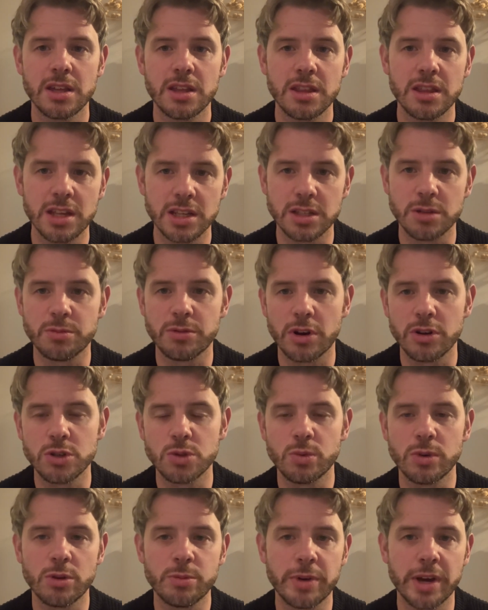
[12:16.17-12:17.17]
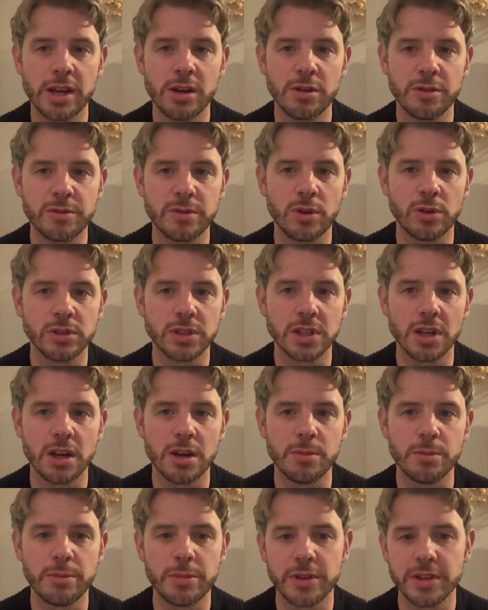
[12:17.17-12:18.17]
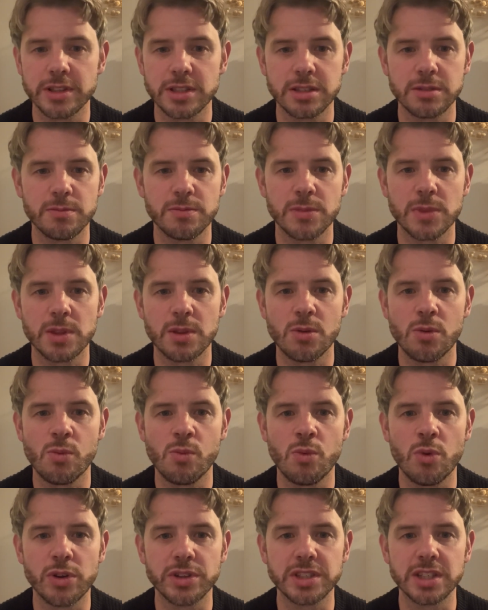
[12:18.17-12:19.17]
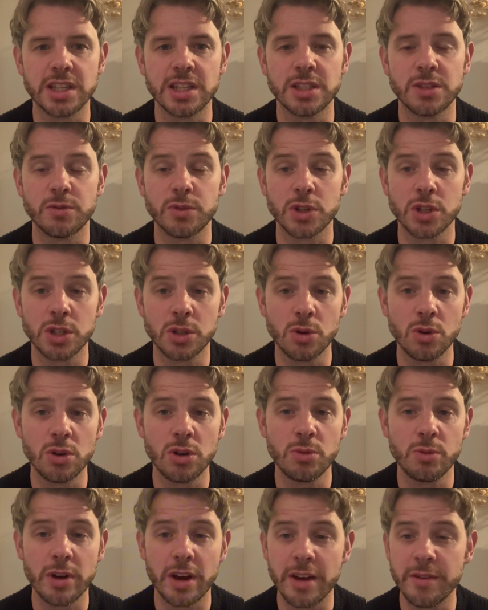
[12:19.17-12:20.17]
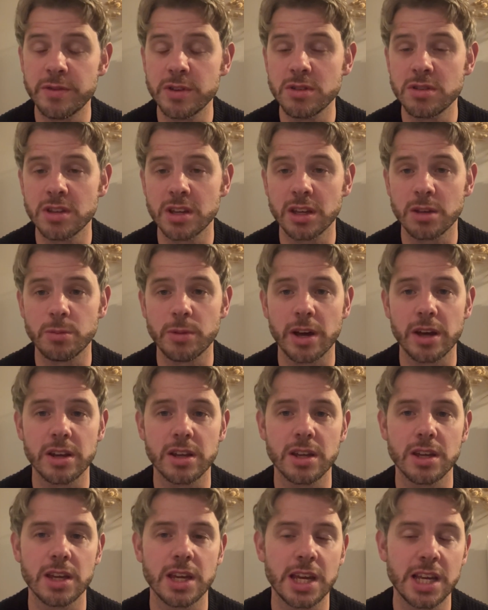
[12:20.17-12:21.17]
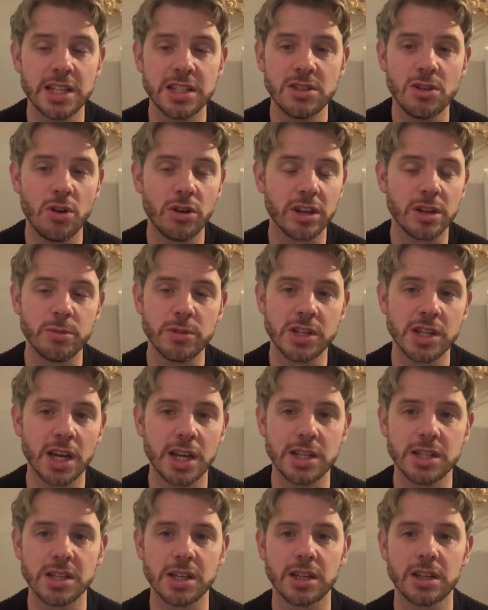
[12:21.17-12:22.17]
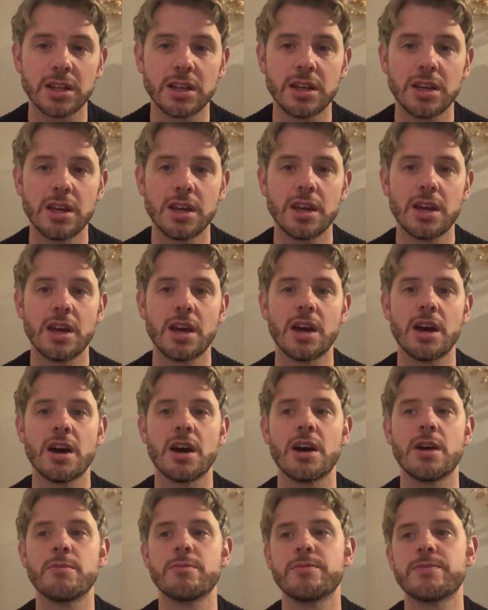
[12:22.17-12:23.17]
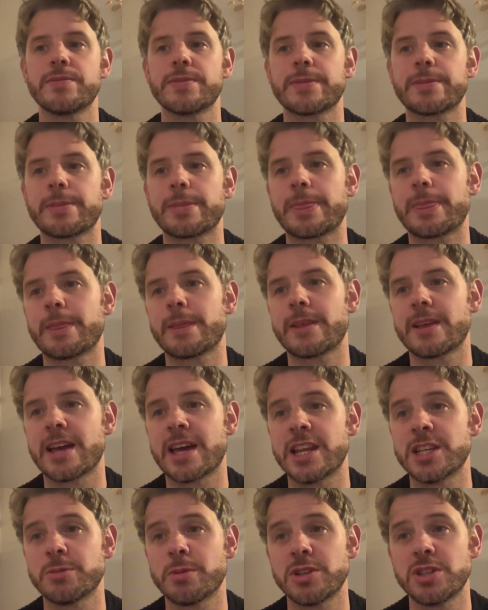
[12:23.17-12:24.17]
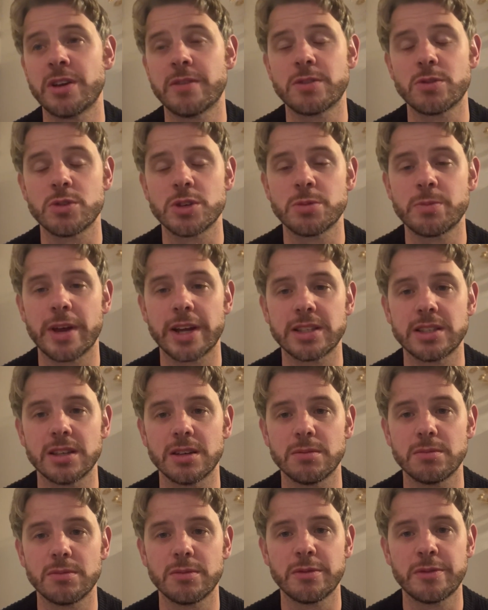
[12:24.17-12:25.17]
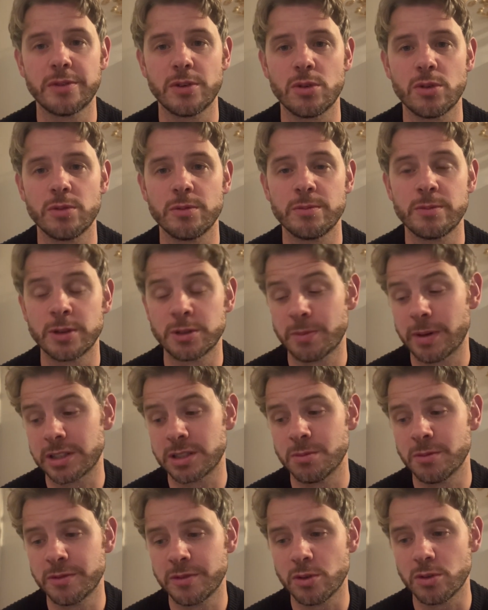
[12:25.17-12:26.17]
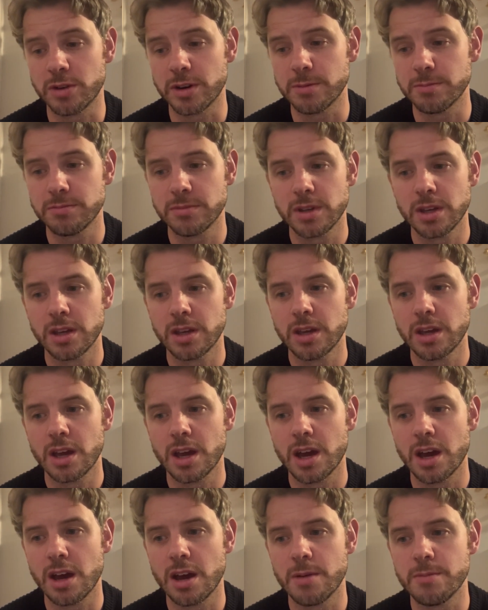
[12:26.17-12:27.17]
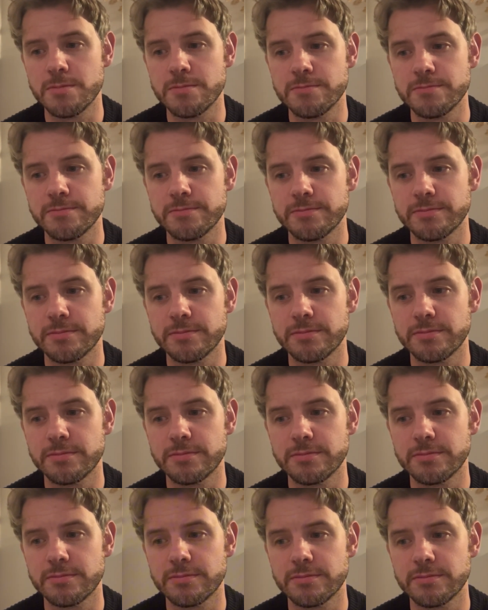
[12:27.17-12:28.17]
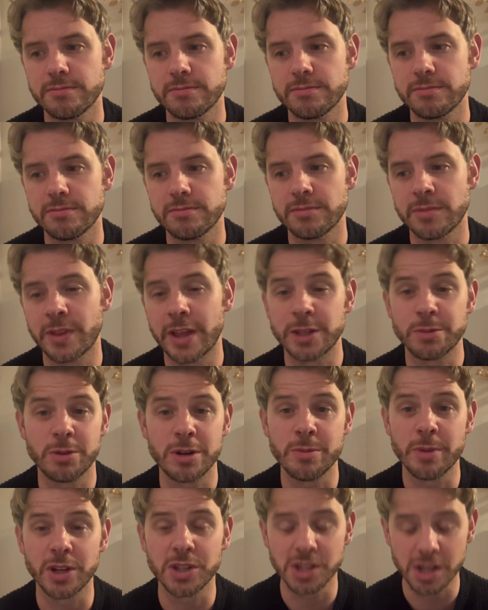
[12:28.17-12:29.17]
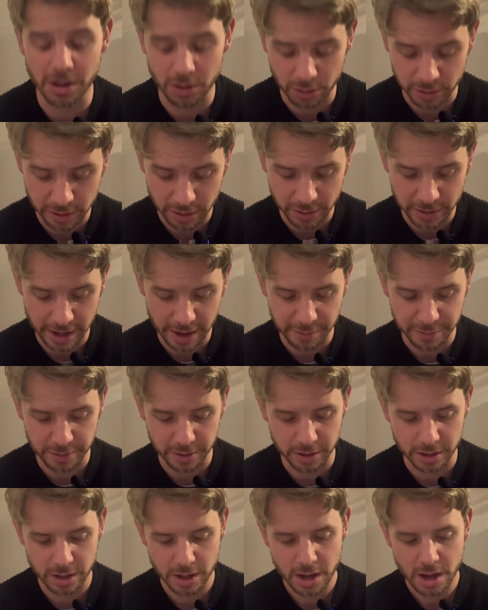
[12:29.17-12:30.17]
this approach will pay off long term. But what is for sure, whatever you think about it, he's not going to be changing, and I suppose you have to respect him for it. And that's pretty much it on that front.